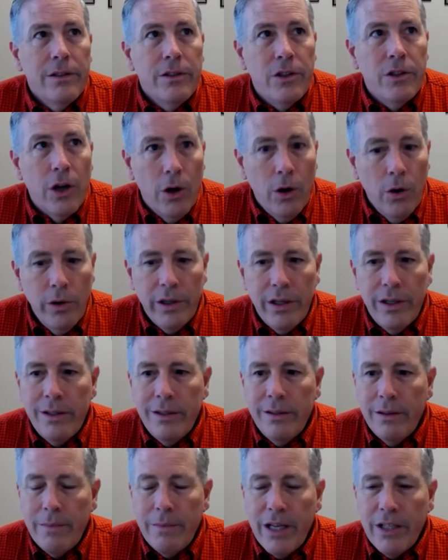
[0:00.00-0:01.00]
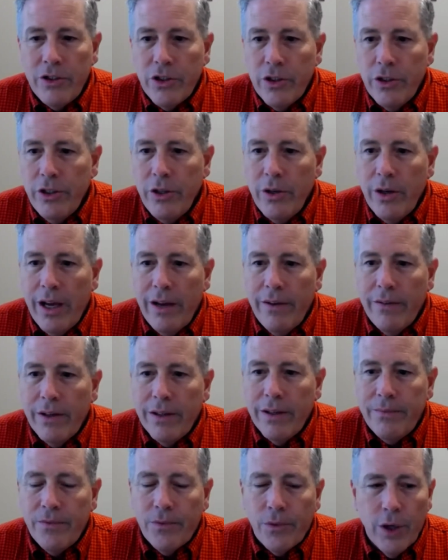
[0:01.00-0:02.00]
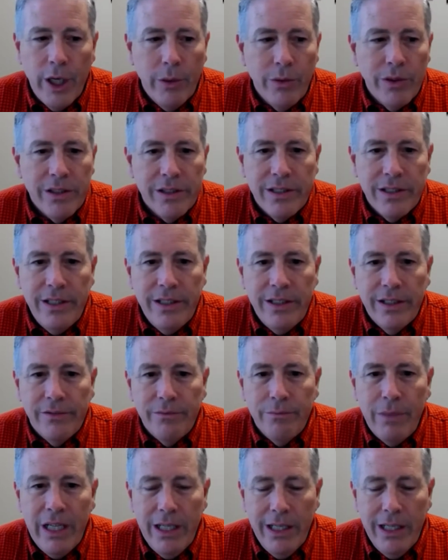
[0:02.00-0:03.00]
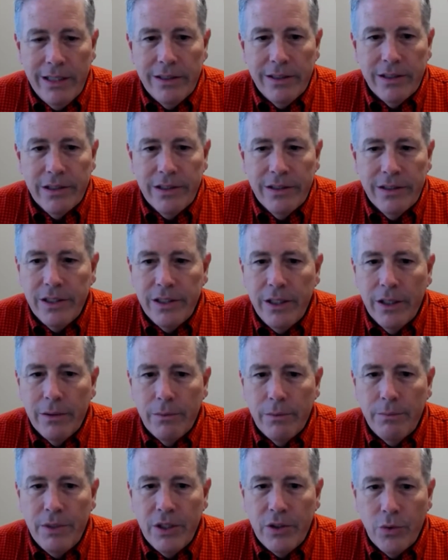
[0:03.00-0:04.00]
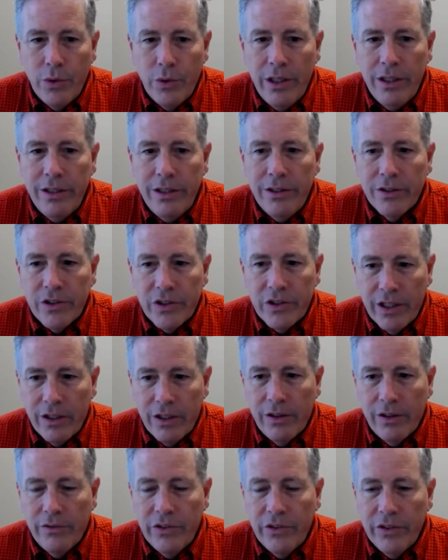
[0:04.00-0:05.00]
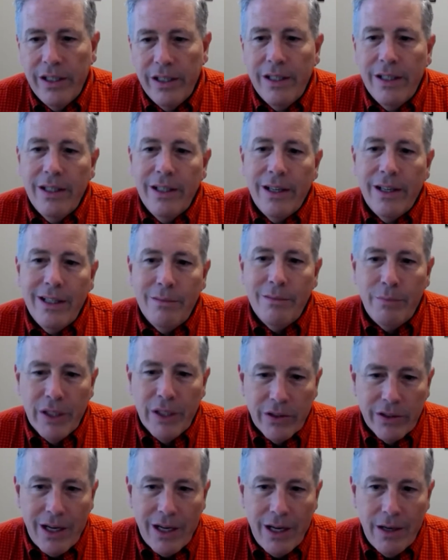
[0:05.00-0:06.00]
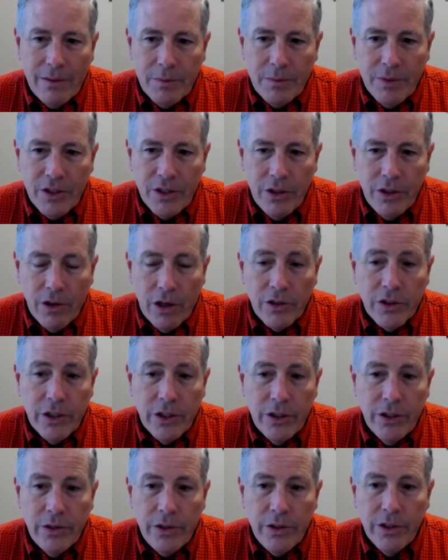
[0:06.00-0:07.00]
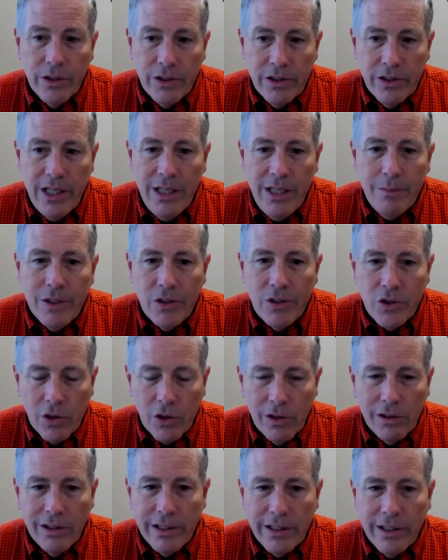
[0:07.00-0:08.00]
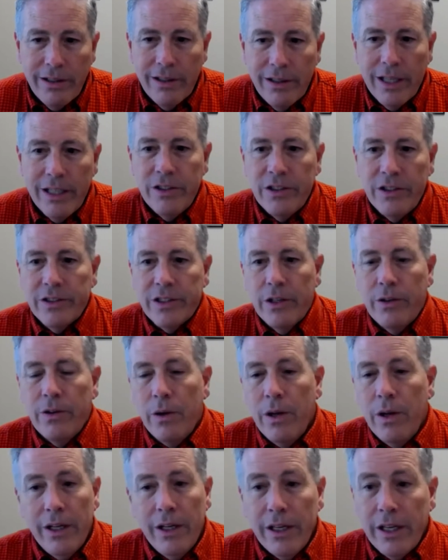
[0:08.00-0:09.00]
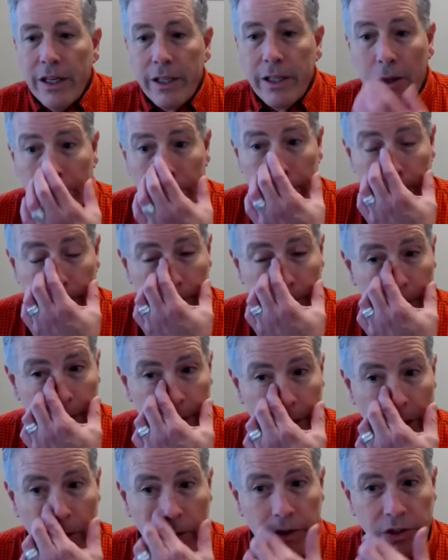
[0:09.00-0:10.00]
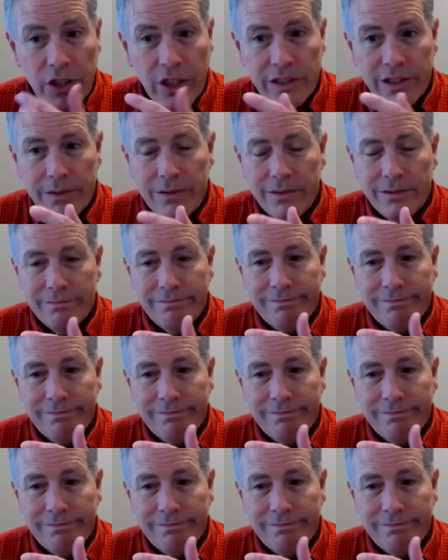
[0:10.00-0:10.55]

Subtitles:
going, make sure you have a frequency of meetings, between yourselves and BuildOps, but you're also your team internally. And so, don't just,